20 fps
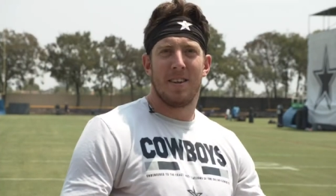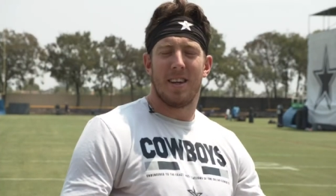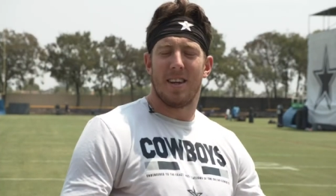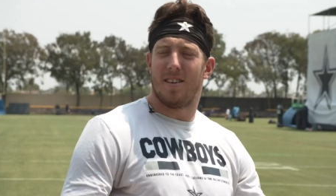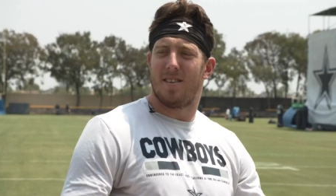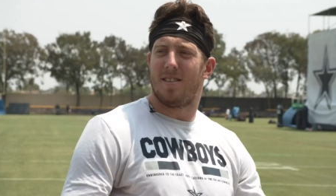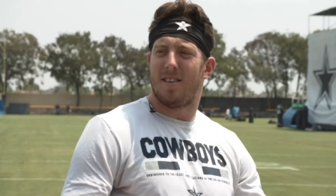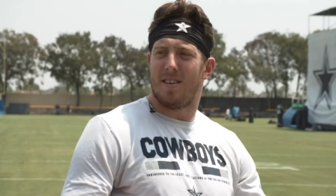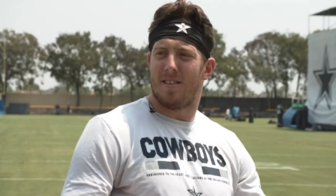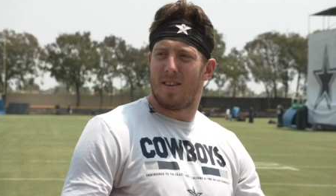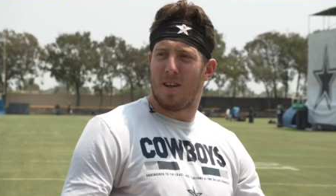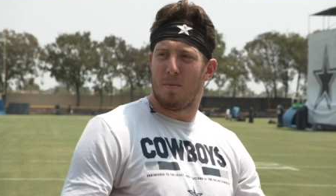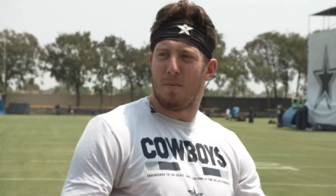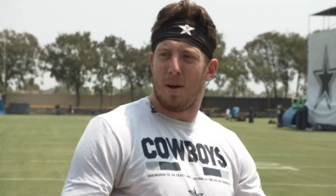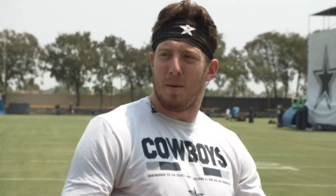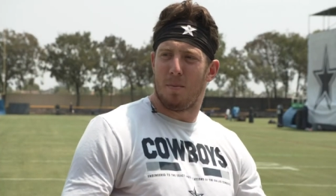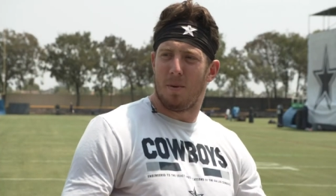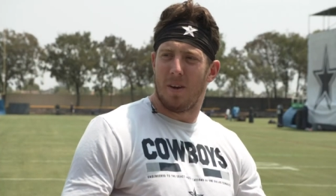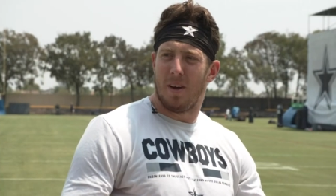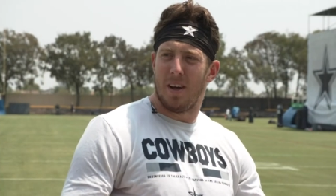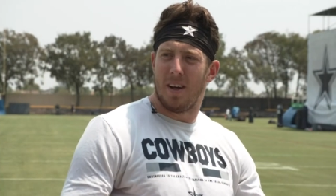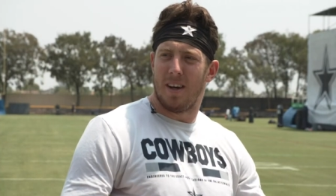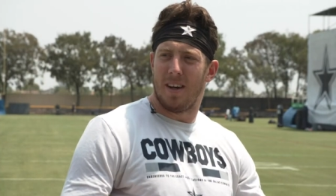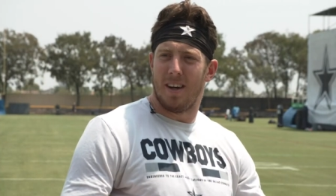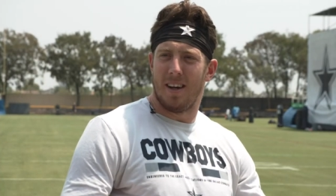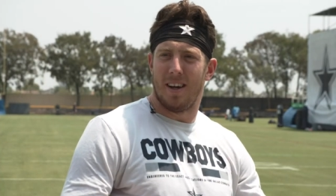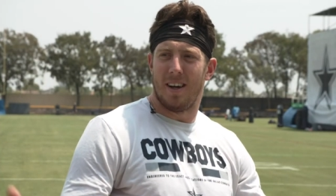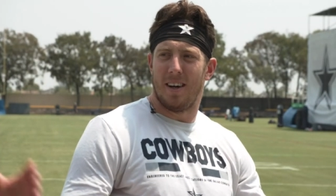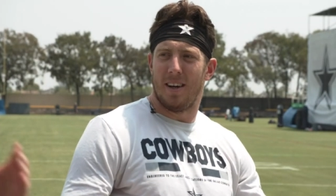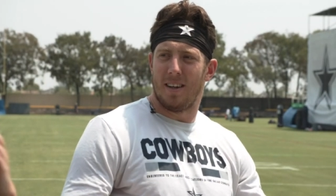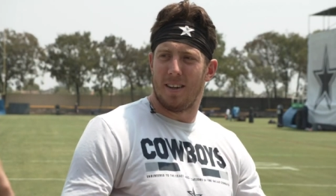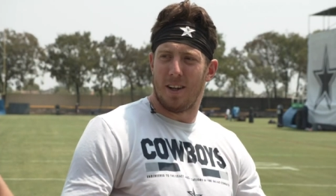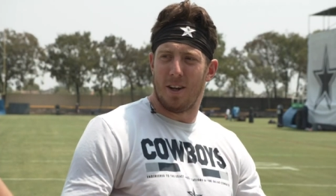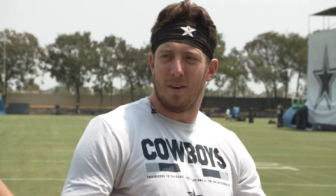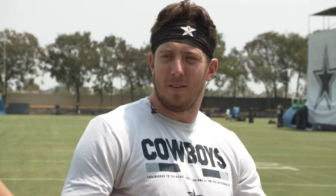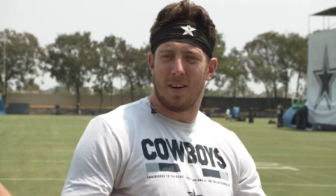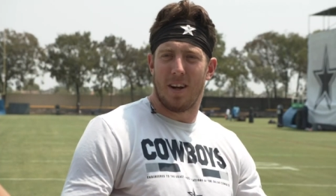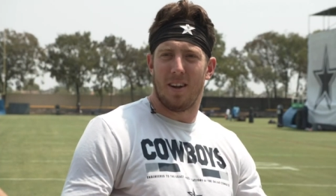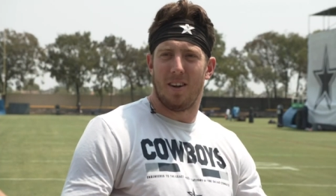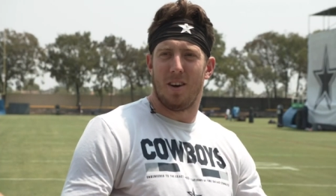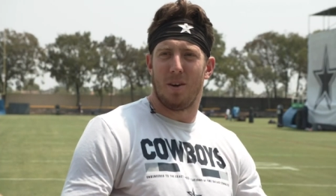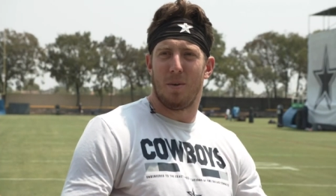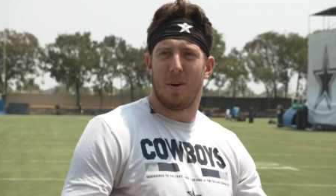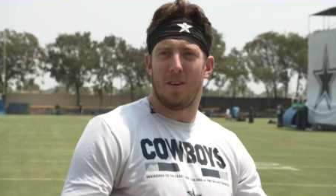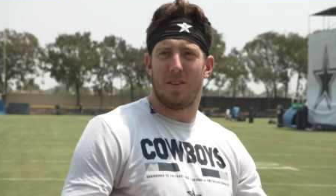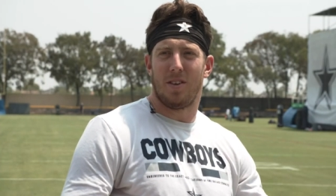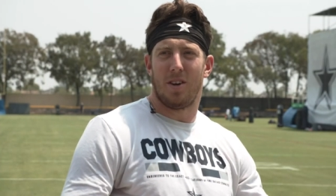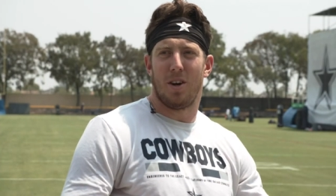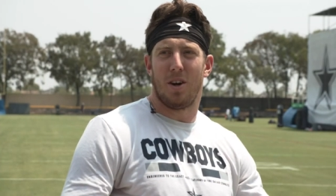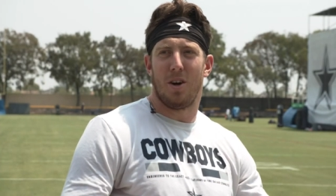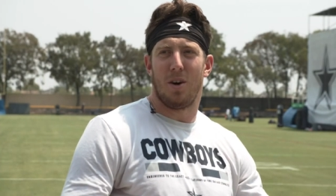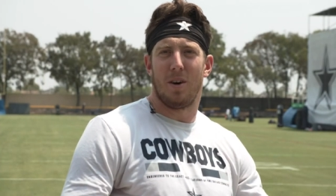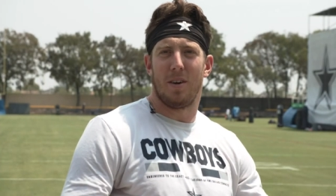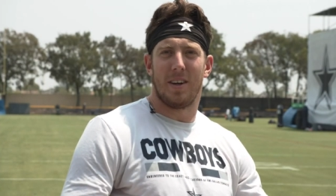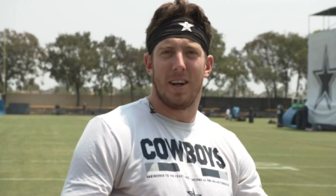consistent in my play. Uh, you know, I've got a long way to go.